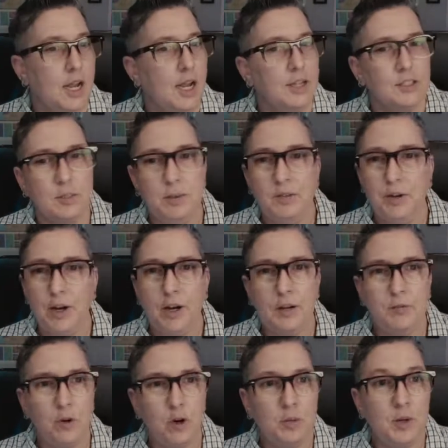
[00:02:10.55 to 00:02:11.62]
It's going to be very
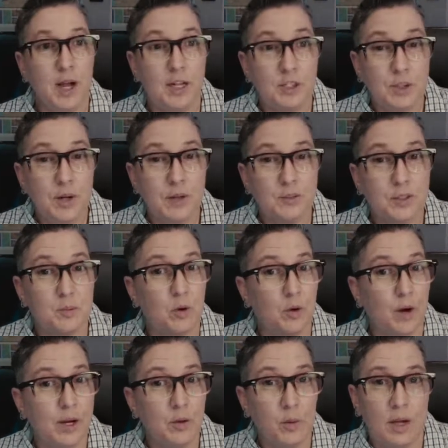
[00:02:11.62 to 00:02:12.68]
informal. I do have some
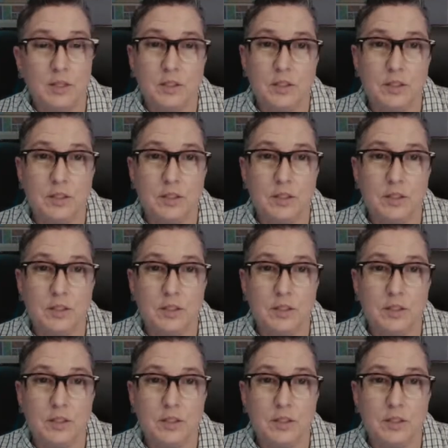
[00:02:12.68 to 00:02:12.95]
great questions